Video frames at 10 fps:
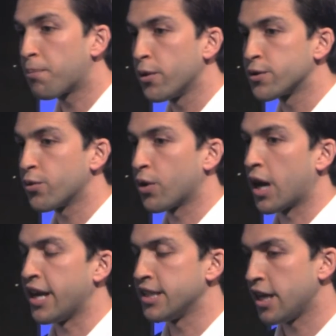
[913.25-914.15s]
producer
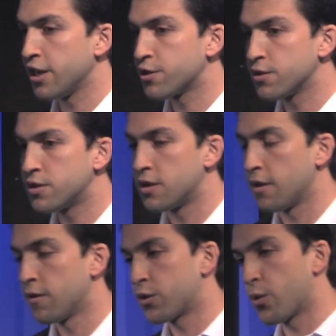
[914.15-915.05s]
organizations
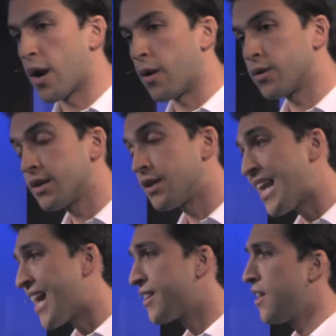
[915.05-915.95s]
throughout
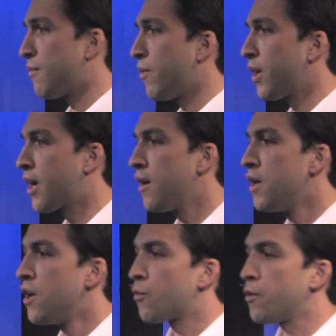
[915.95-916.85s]
Latin America,
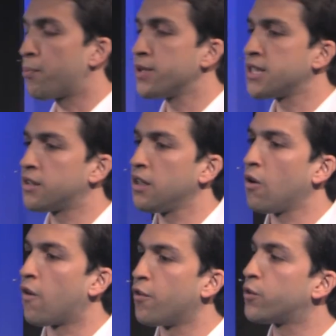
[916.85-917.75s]
representing
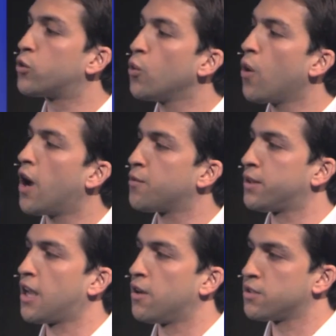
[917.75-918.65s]
over
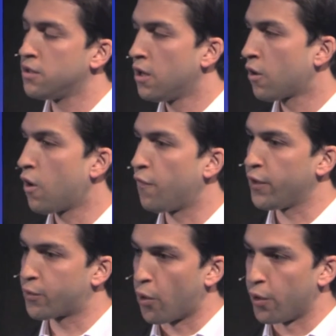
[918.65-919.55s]
200,000 coffee
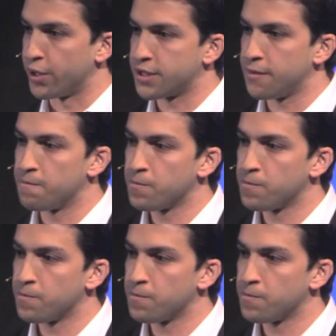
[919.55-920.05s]
growers.